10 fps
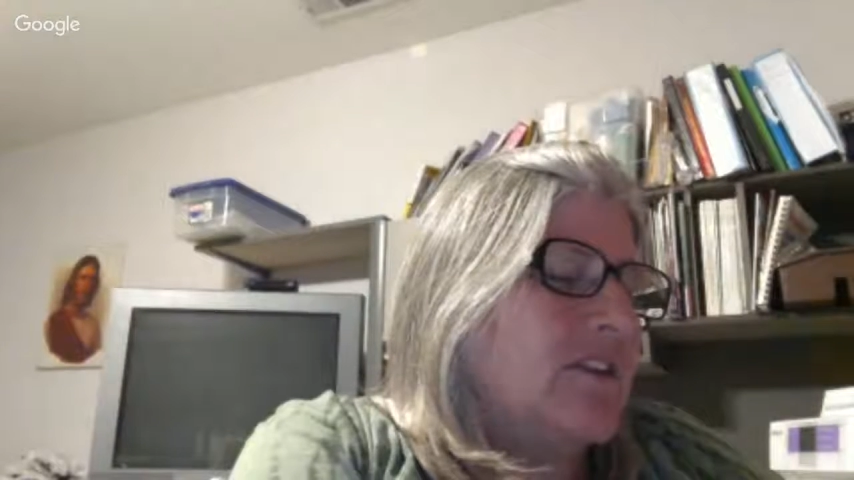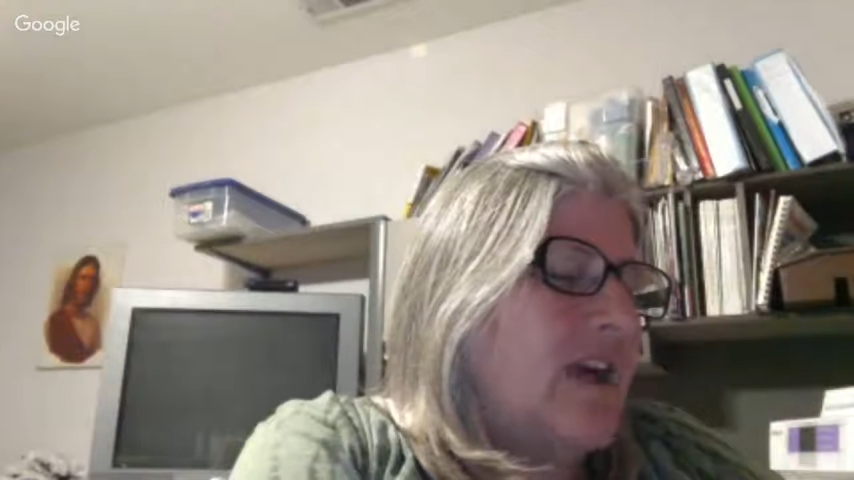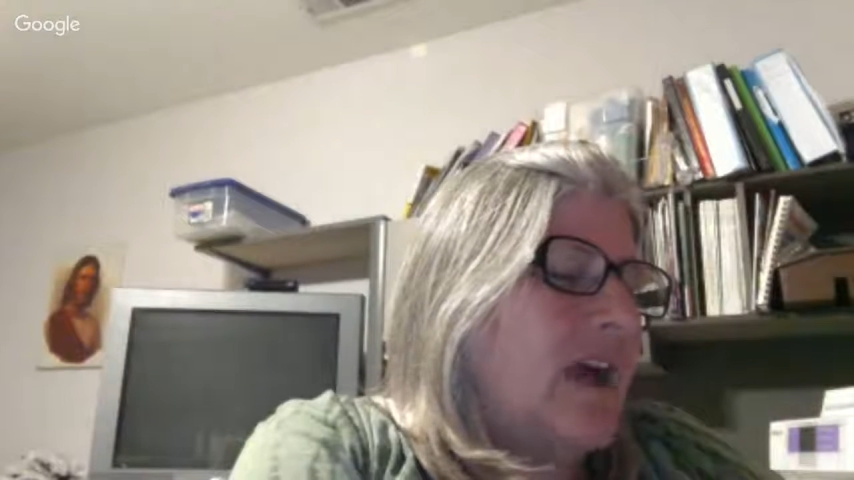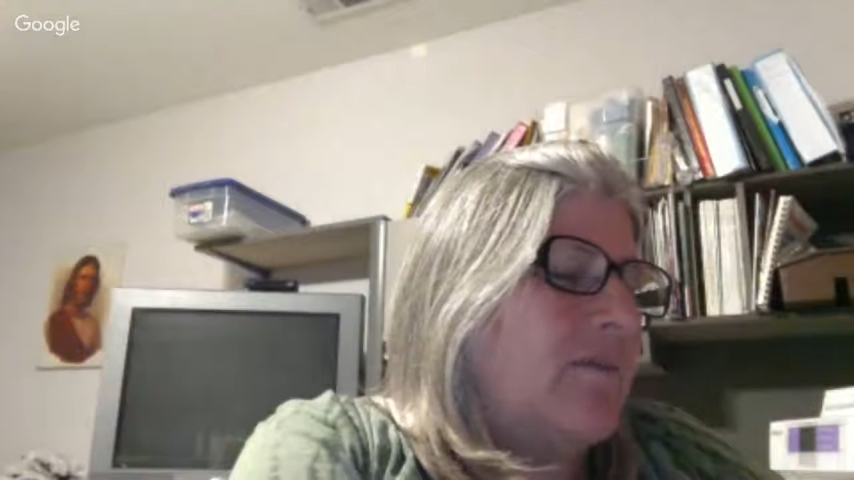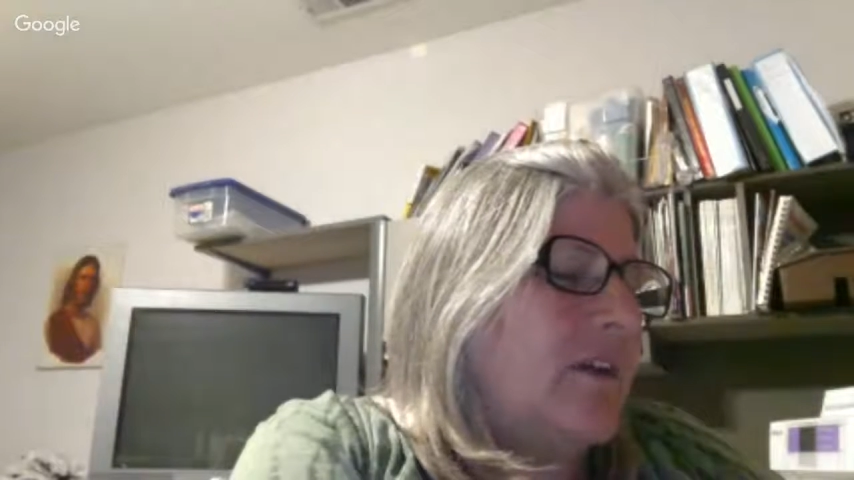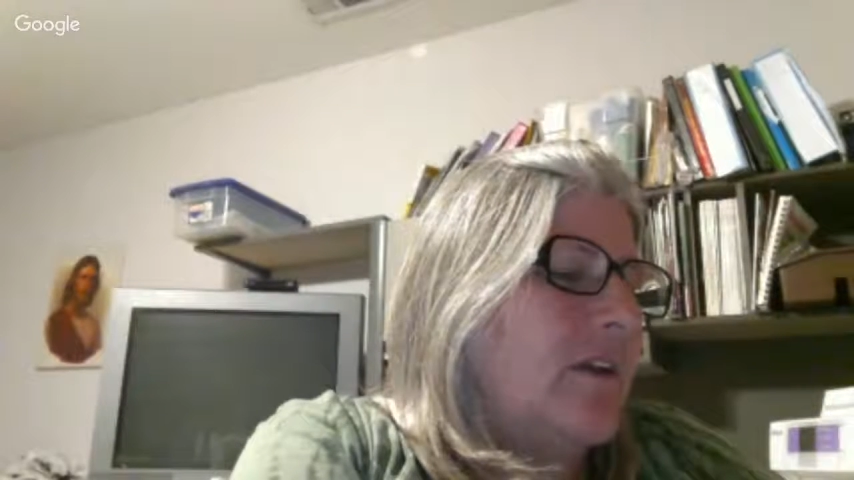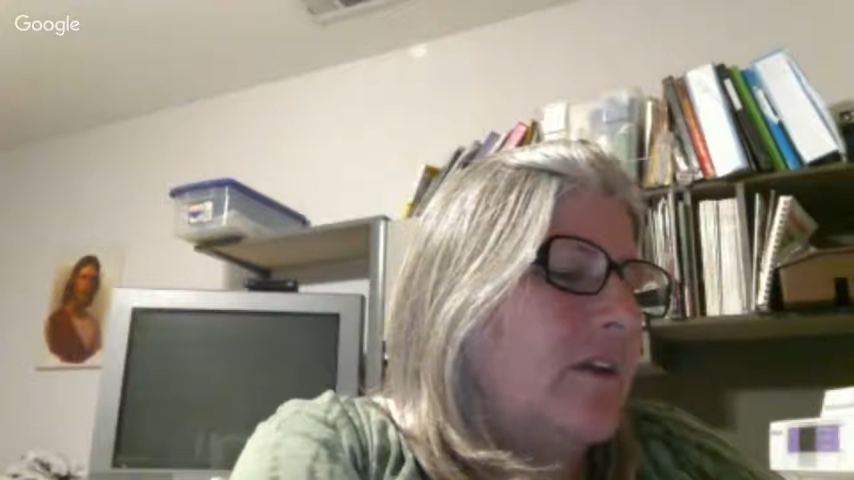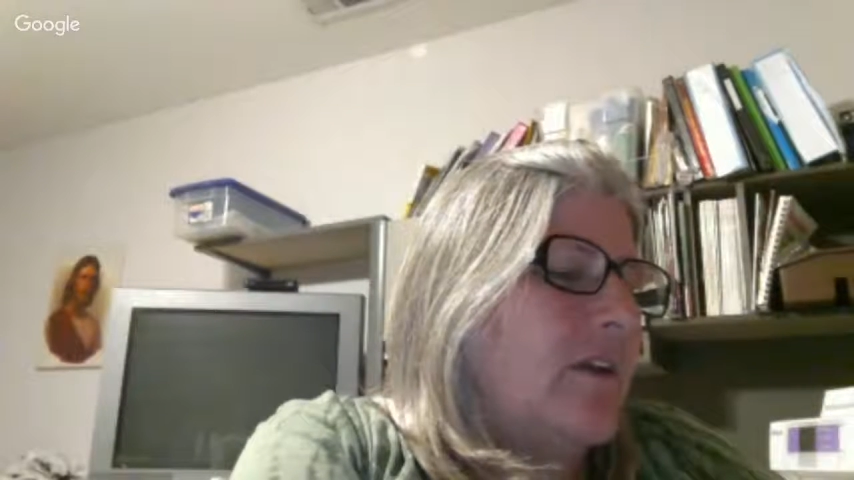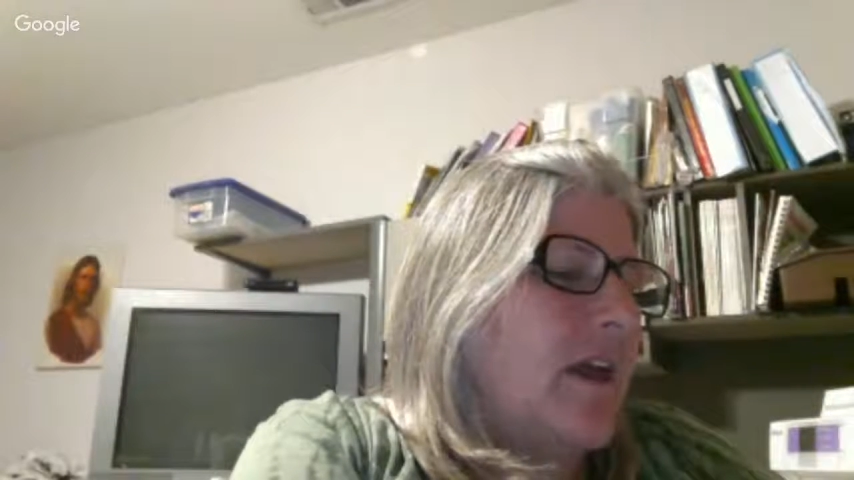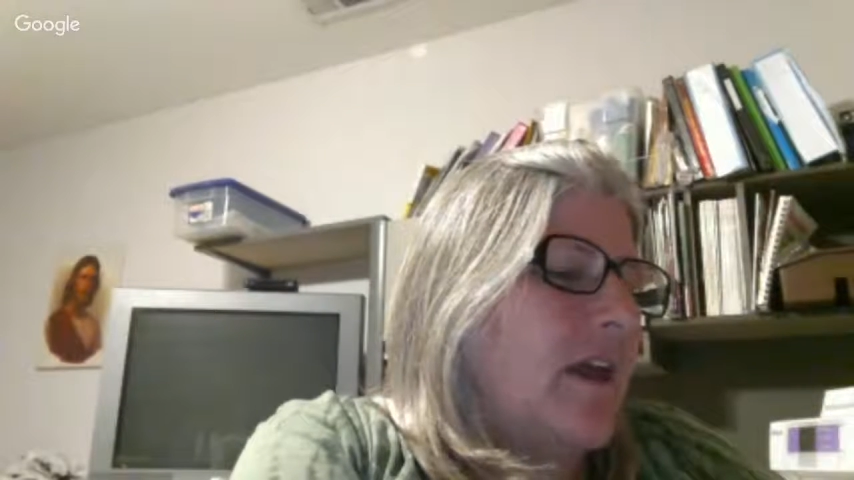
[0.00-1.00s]
I figured
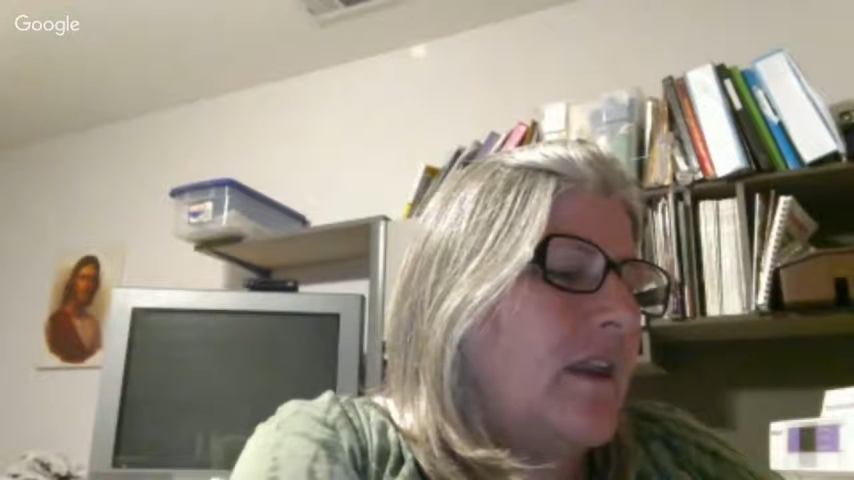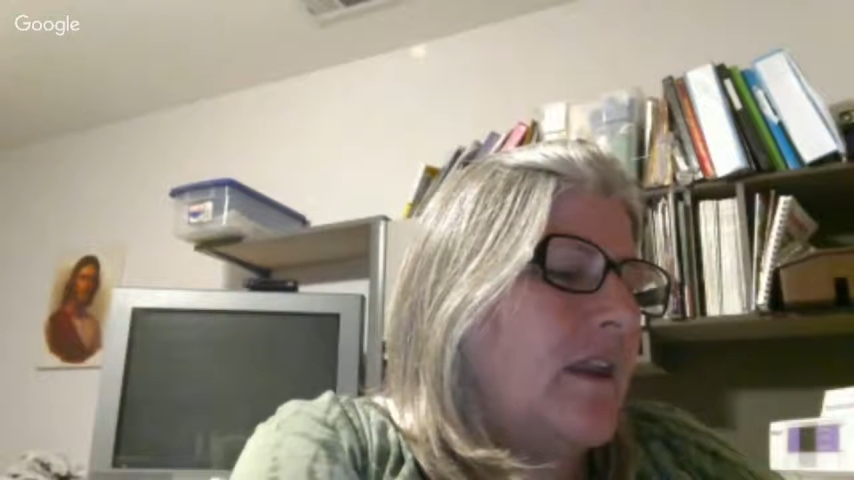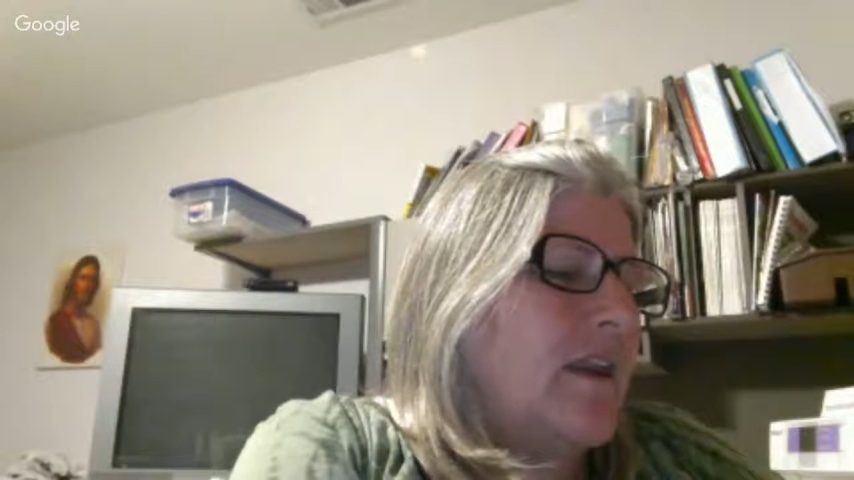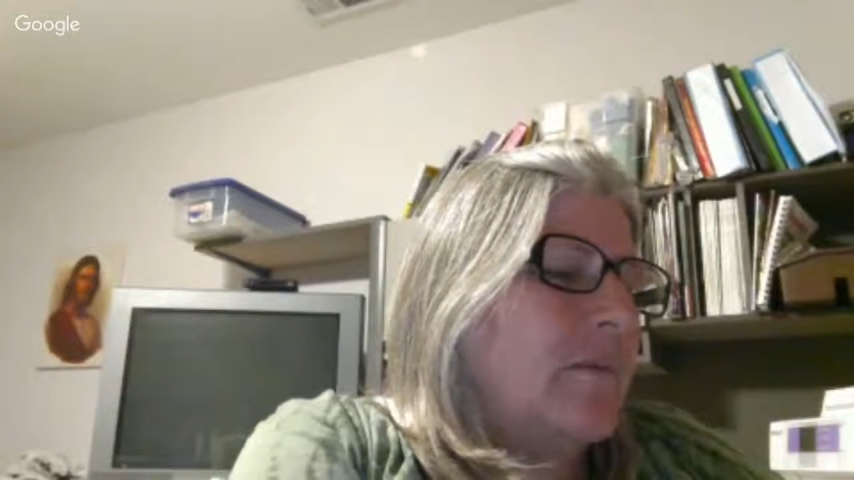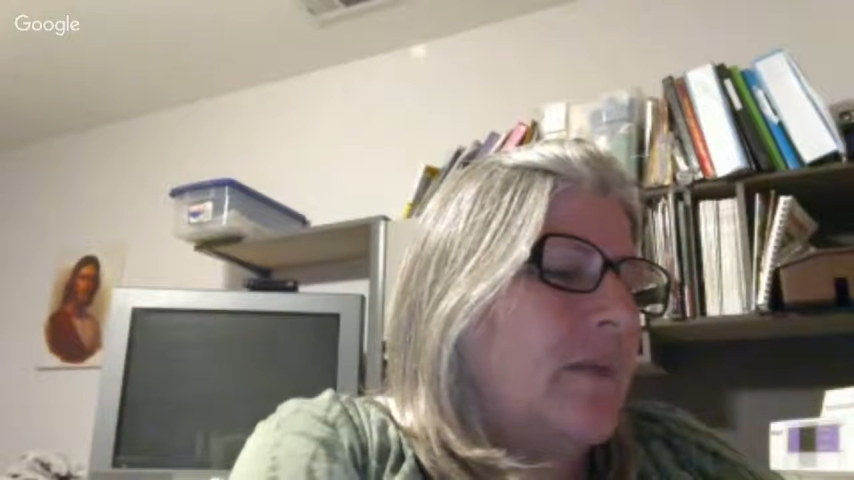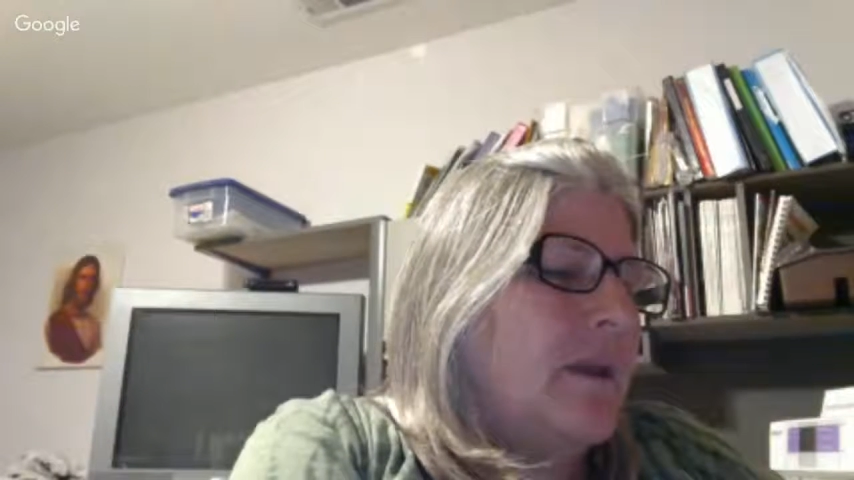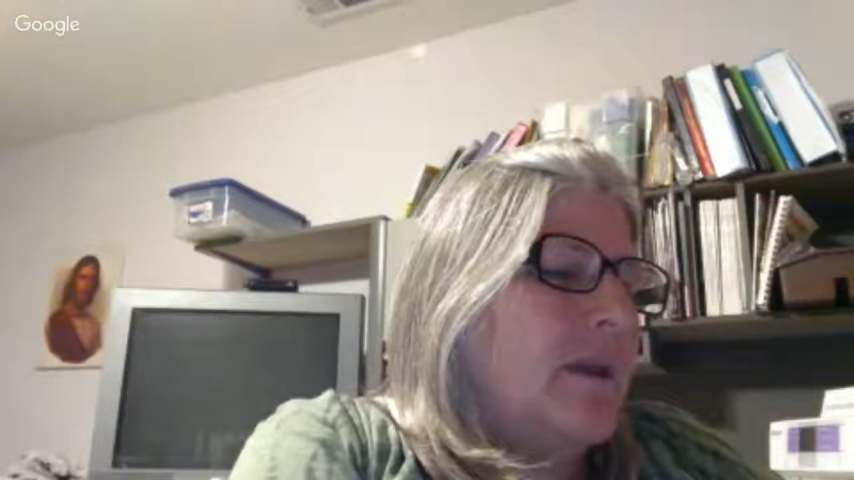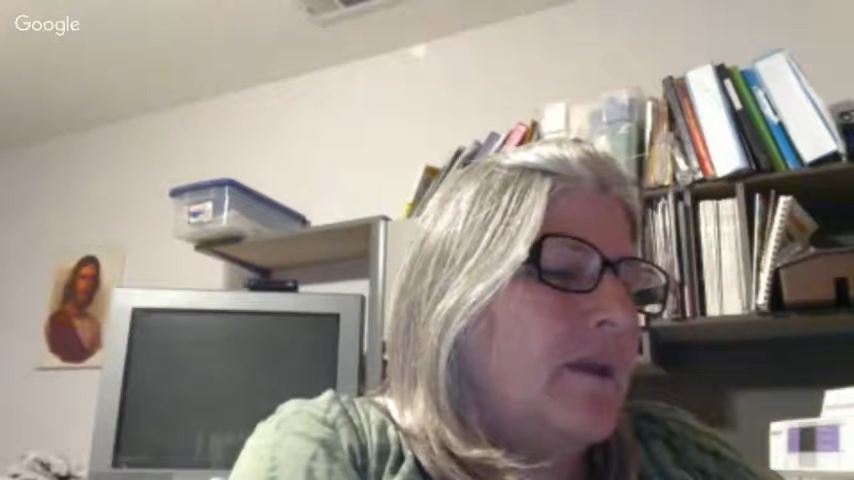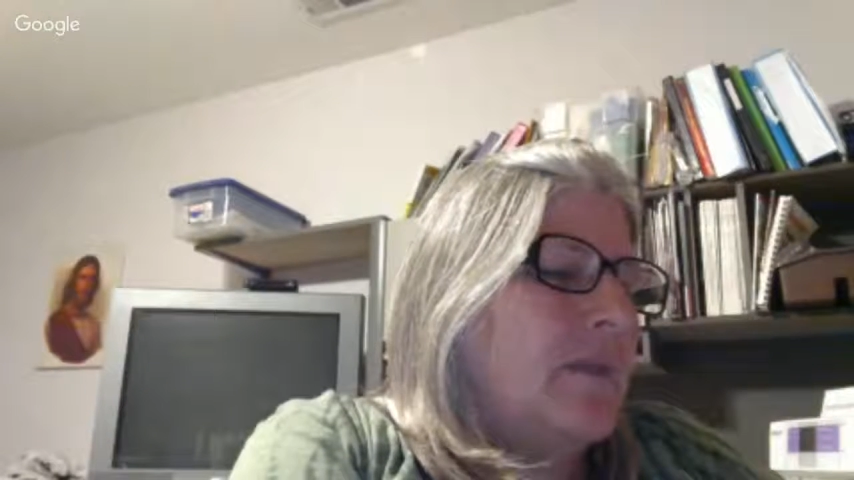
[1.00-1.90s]
that mean it